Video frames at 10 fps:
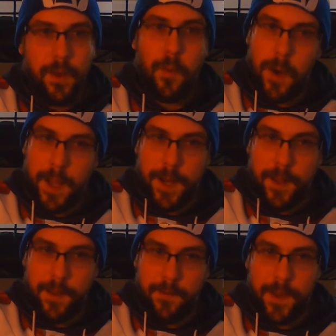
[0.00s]
we're not
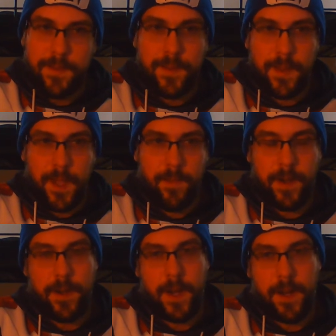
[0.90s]
going to invest in the
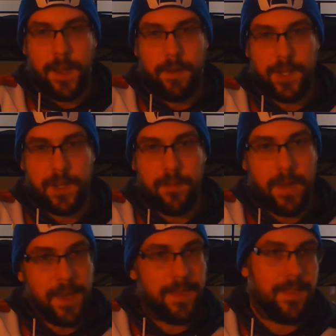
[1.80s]
elevator technology to
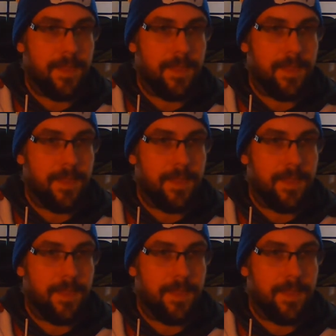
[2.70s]
make,